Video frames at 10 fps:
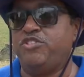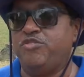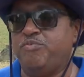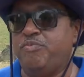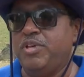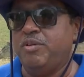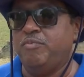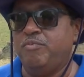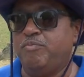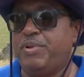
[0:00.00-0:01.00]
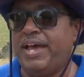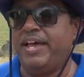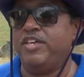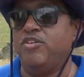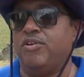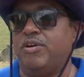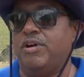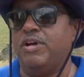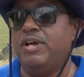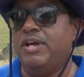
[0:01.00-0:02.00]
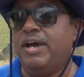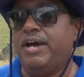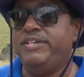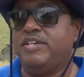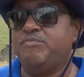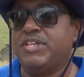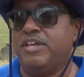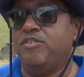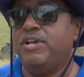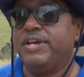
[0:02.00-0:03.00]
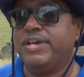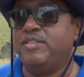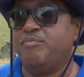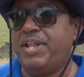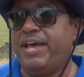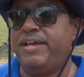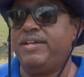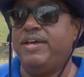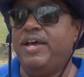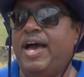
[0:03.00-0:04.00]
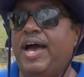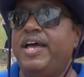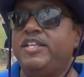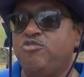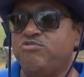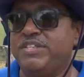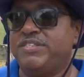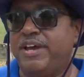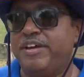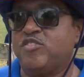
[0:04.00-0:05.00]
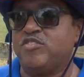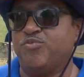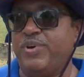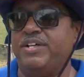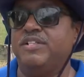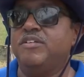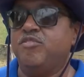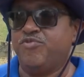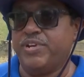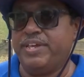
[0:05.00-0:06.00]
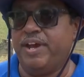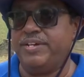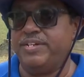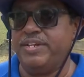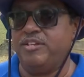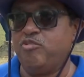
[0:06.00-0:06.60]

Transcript: you plant your items that you're looking to plant, and using tires as well for gardening.